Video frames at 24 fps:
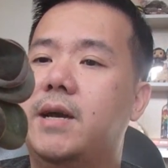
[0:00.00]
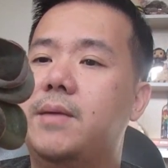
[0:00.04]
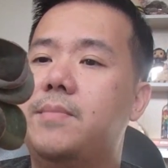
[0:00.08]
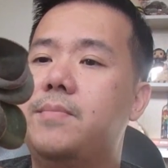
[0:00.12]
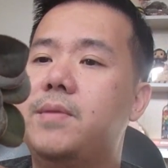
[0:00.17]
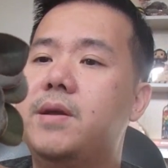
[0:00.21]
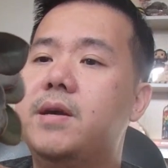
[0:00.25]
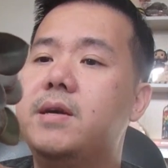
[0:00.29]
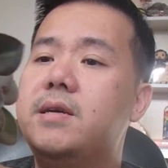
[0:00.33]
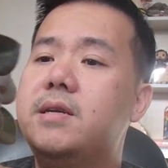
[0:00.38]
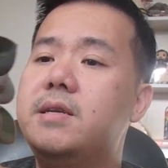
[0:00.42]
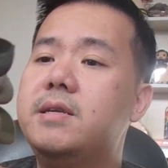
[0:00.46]

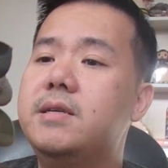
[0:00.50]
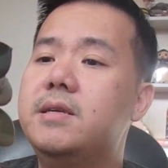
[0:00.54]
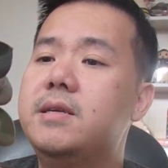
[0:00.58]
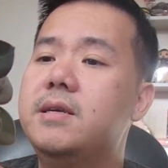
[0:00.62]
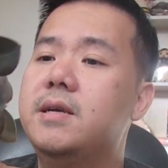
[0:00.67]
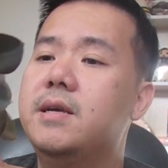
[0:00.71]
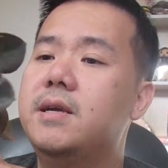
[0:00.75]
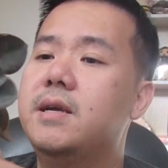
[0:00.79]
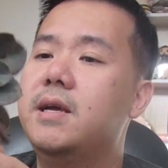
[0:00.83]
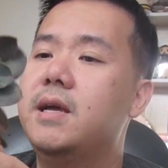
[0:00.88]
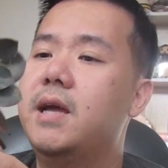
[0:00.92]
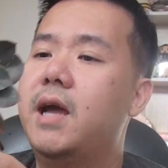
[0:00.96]
I'm not gonna
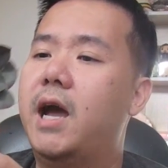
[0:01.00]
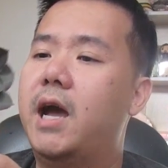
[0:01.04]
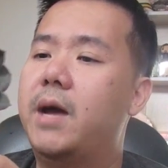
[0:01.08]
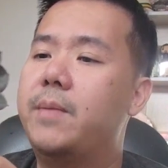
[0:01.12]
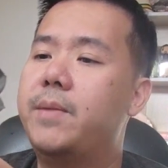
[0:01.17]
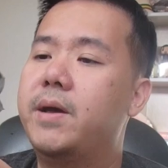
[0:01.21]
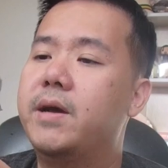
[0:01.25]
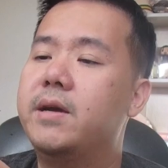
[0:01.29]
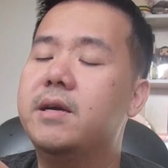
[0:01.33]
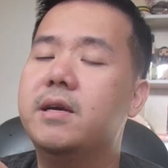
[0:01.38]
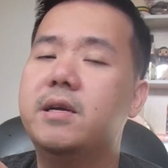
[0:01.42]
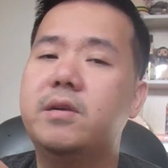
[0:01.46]

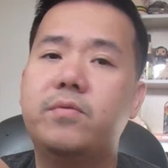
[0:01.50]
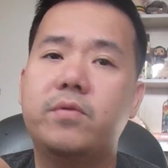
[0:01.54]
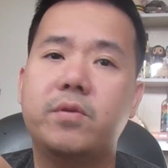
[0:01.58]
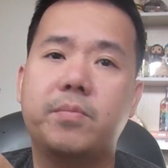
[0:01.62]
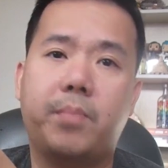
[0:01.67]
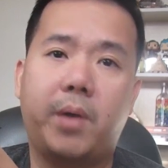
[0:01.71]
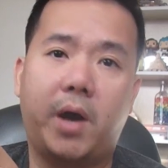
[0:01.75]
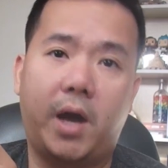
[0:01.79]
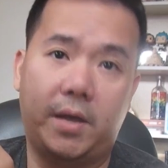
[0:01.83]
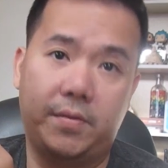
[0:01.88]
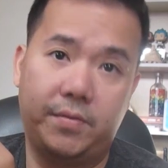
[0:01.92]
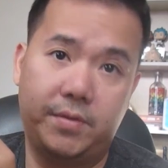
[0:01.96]

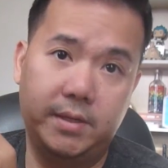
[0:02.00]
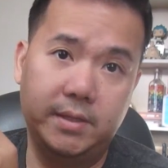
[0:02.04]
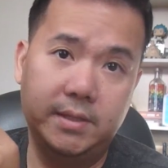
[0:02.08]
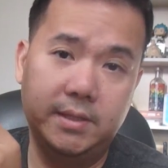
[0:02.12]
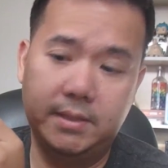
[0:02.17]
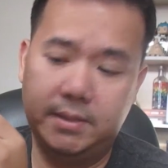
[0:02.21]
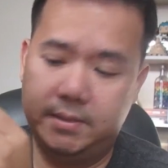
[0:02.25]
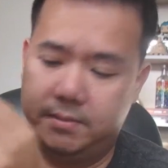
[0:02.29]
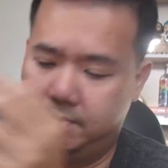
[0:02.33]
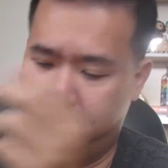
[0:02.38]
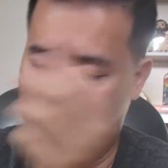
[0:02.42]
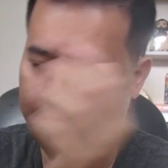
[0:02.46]
repot
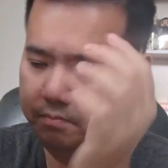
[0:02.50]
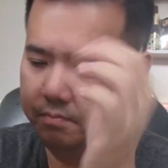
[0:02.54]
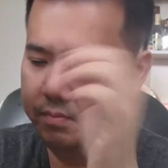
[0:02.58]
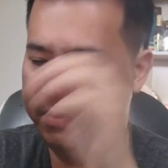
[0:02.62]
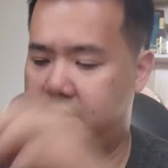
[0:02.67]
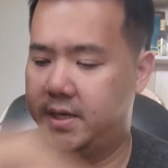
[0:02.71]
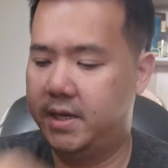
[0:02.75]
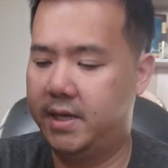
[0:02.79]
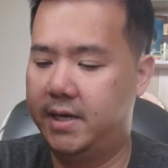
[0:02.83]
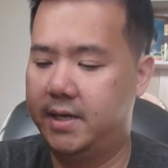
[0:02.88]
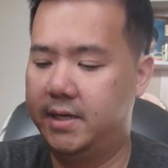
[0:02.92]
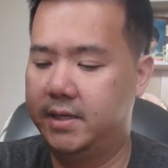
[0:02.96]
this,
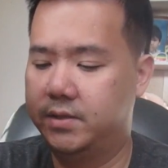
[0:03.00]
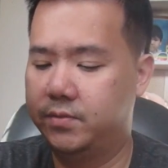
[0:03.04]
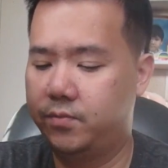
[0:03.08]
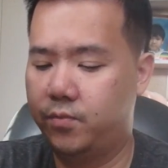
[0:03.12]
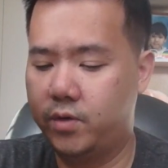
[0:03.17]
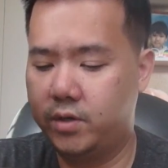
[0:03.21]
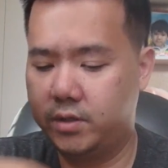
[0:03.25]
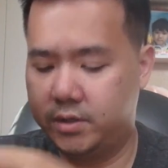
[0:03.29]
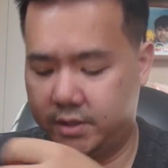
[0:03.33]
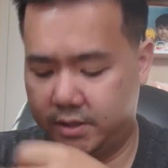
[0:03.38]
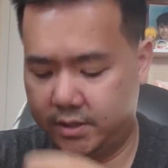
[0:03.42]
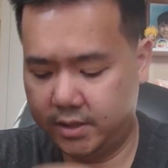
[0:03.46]
because
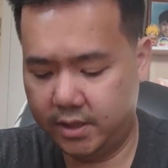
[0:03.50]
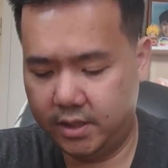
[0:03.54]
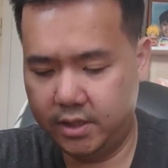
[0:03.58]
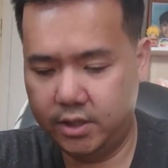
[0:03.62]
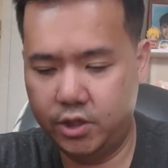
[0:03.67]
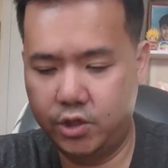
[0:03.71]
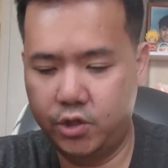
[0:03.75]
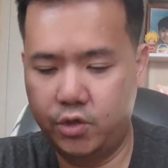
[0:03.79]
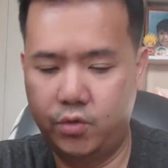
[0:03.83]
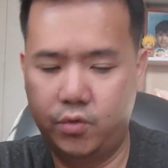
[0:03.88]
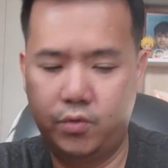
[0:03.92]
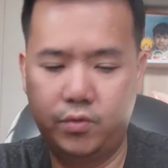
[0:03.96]
we're just gonna
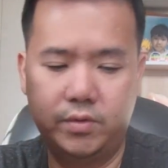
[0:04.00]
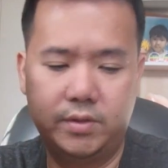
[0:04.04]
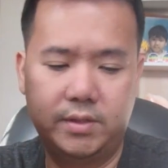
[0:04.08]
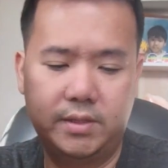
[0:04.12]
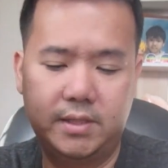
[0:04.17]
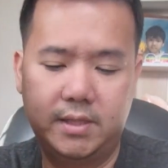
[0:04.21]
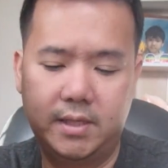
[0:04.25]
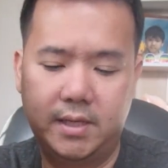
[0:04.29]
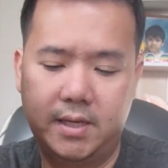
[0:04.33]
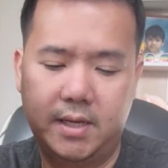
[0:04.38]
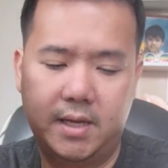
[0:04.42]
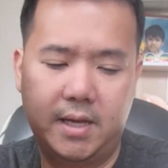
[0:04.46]

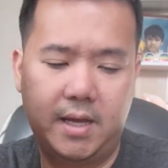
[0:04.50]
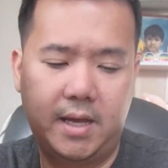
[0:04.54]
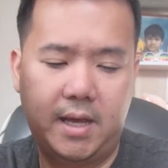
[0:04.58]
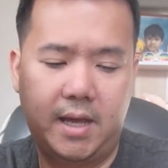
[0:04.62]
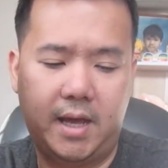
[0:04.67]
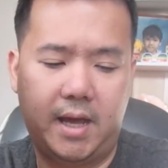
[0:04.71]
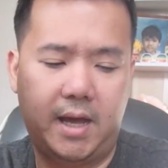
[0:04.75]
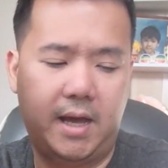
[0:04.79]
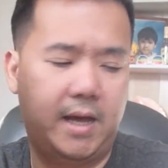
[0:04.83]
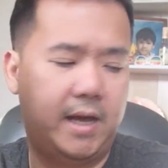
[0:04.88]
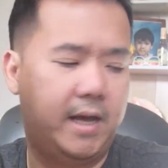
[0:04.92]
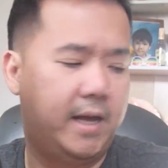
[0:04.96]
use
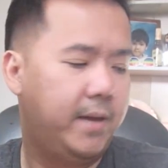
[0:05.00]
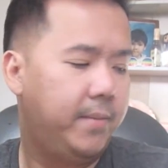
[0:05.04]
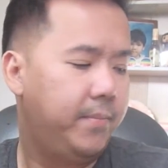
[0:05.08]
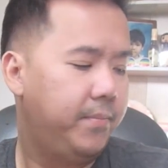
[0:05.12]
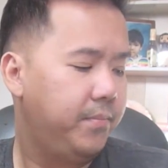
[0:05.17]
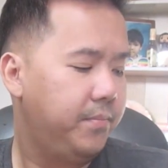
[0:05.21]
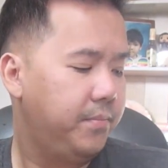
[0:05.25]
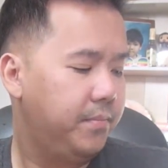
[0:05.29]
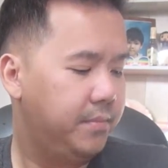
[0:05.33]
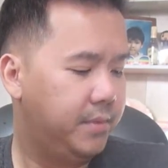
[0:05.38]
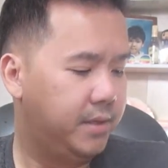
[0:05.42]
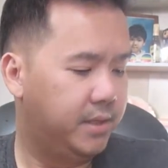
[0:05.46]

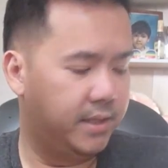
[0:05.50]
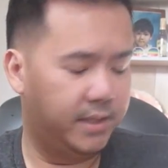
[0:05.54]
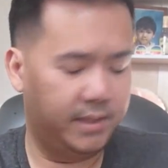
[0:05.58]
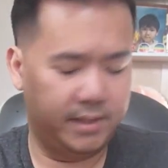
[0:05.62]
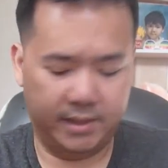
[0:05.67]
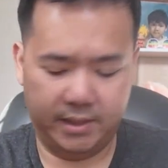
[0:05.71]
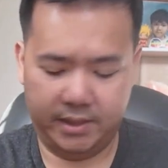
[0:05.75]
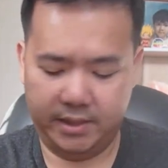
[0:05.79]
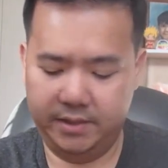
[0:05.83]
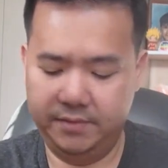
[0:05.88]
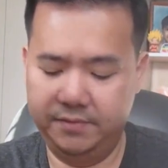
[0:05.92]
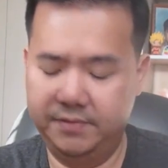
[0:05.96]
the
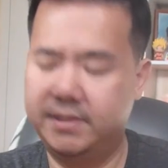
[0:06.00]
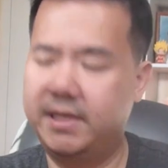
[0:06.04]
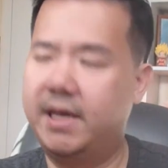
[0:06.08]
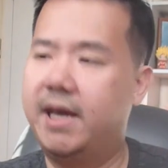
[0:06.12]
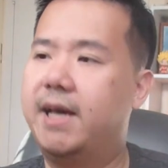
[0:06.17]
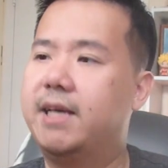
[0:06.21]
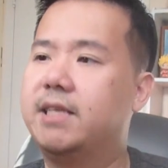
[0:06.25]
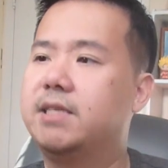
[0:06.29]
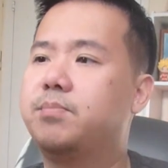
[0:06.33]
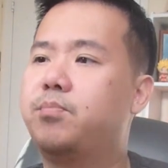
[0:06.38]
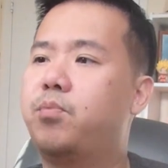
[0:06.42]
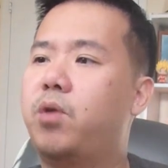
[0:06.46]
leaves
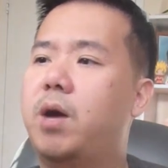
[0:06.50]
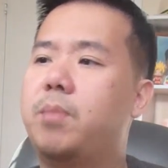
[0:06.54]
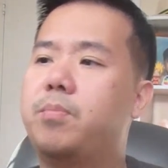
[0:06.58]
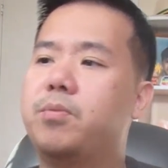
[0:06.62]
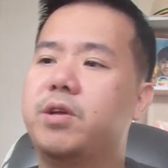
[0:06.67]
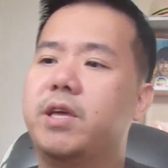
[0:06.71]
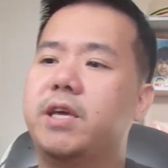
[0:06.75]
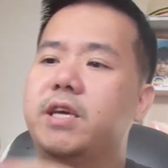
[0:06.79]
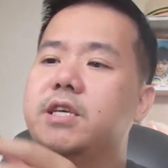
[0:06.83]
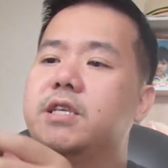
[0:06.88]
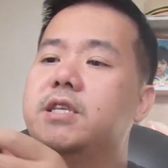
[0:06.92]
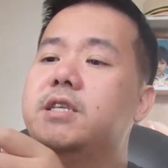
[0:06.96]
as
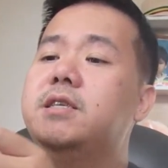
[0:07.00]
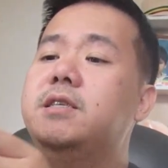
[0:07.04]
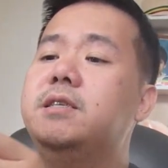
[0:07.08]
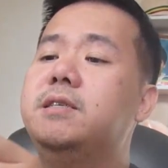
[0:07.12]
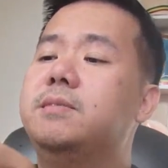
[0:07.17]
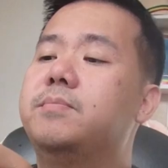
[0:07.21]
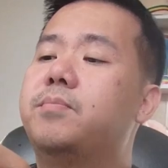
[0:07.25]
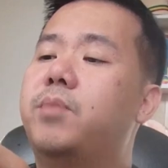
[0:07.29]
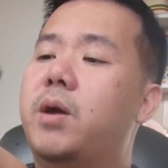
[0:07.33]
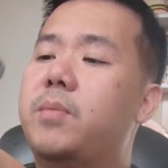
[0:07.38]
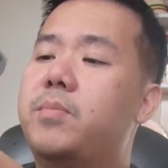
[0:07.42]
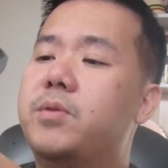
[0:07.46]

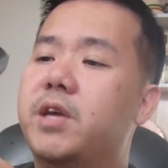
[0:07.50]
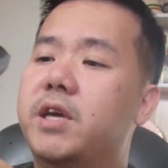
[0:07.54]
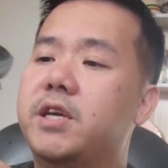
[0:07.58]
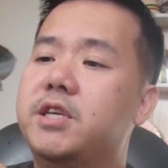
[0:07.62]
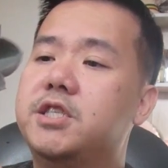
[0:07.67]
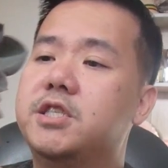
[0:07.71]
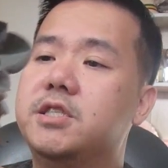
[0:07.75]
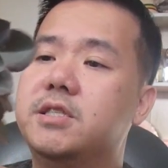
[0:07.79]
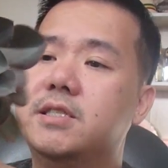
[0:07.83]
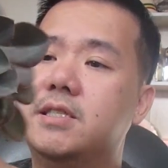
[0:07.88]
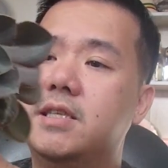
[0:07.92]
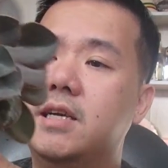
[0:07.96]

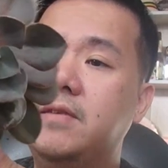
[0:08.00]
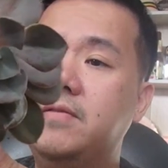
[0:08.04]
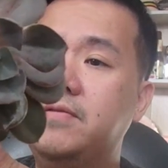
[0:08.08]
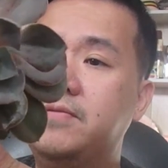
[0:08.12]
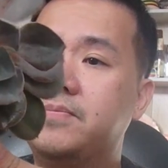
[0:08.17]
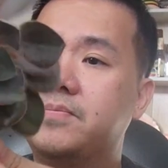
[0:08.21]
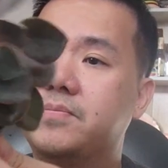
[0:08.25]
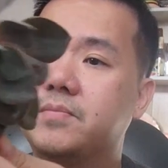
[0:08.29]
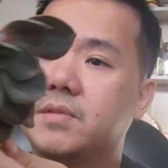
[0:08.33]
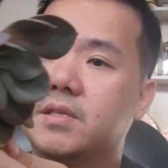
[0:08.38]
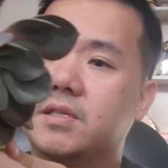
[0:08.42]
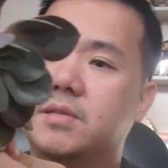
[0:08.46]
propagation stuff,
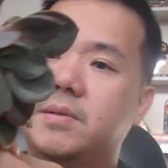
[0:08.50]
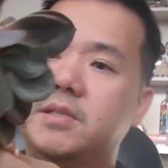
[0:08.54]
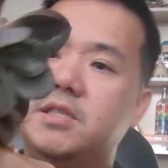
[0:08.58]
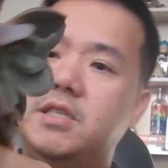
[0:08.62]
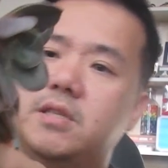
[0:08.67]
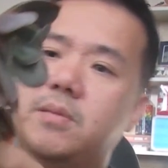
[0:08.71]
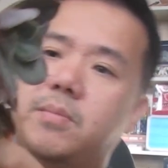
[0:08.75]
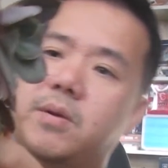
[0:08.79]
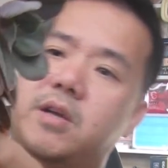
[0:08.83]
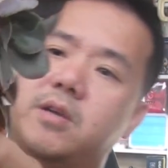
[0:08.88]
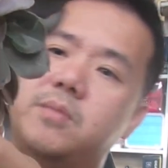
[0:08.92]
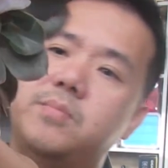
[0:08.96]

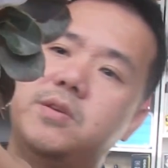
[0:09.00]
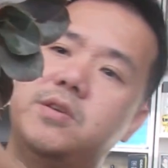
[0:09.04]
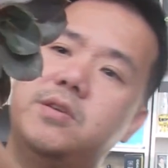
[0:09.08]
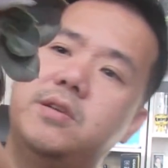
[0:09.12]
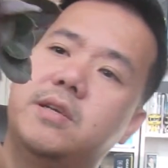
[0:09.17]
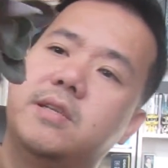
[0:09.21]
especially the bottom here.